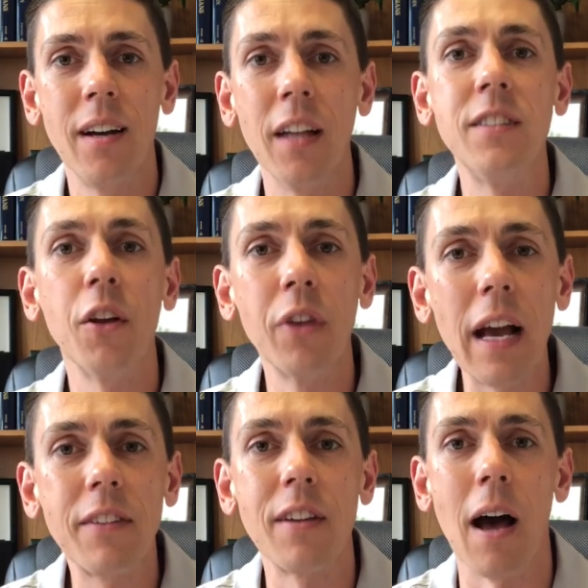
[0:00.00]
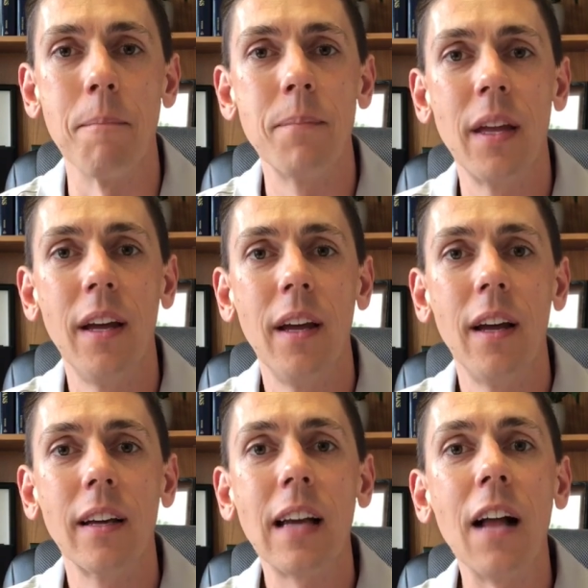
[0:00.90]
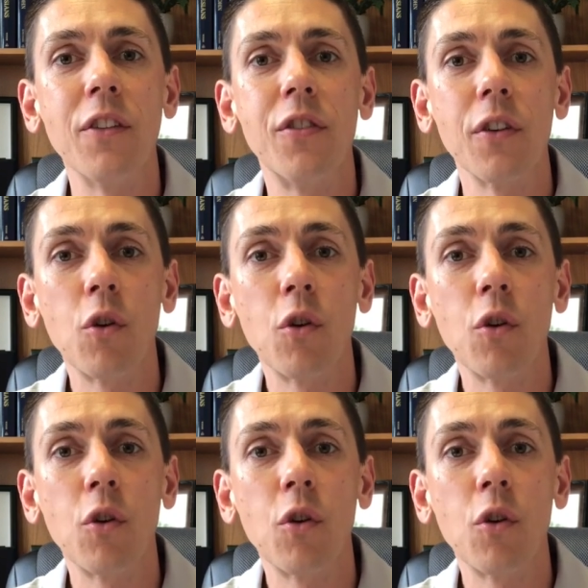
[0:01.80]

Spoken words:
Until next time, God's